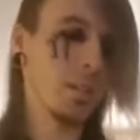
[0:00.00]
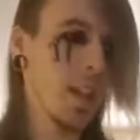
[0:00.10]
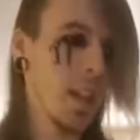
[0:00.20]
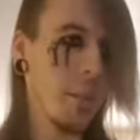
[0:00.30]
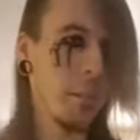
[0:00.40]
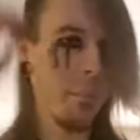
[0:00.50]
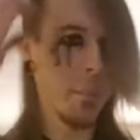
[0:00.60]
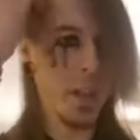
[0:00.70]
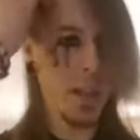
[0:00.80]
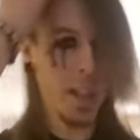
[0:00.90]
damn,
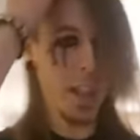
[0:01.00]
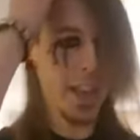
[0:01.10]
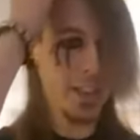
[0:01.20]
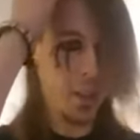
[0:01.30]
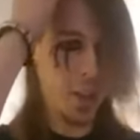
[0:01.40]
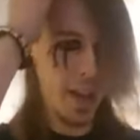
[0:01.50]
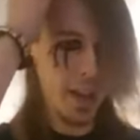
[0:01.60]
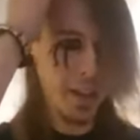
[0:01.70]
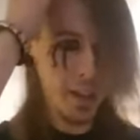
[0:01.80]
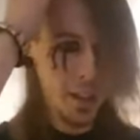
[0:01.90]
I like
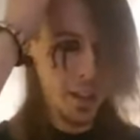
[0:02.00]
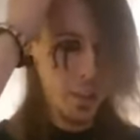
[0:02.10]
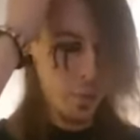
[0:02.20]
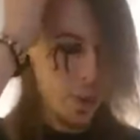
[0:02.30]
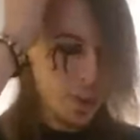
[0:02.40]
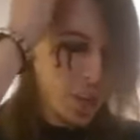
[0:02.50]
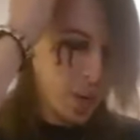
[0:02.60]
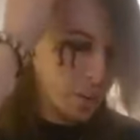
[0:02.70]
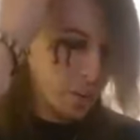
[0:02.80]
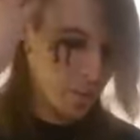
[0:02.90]
that. Wish I
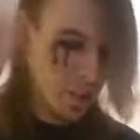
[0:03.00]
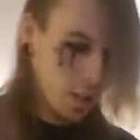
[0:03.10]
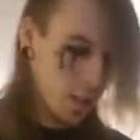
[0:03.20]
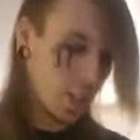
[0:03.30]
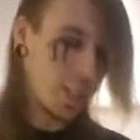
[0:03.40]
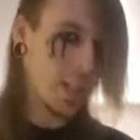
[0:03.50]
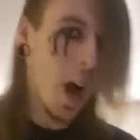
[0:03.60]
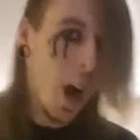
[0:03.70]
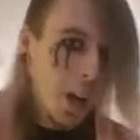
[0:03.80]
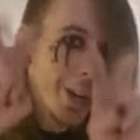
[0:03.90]
was
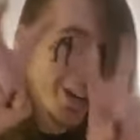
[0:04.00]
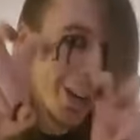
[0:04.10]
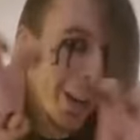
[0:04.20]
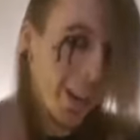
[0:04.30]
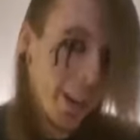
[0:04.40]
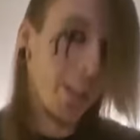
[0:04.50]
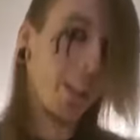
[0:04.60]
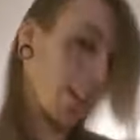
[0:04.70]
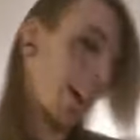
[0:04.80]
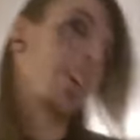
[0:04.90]
younger.
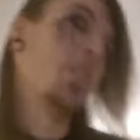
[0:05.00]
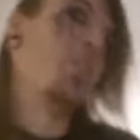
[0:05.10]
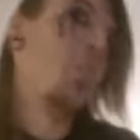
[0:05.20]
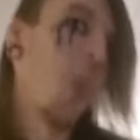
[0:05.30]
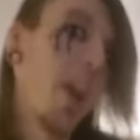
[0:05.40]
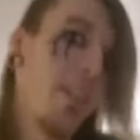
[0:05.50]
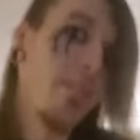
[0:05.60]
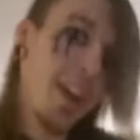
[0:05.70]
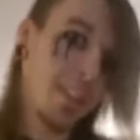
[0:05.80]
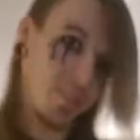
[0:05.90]
I could wear
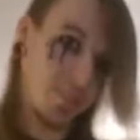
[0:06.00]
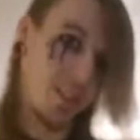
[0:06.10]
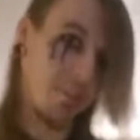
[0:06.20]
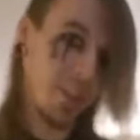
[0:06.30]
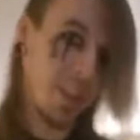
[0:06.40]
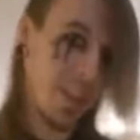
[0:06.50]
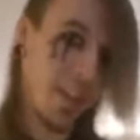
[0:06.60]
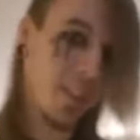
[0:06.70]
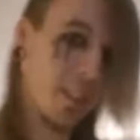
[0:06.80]
that stuff again.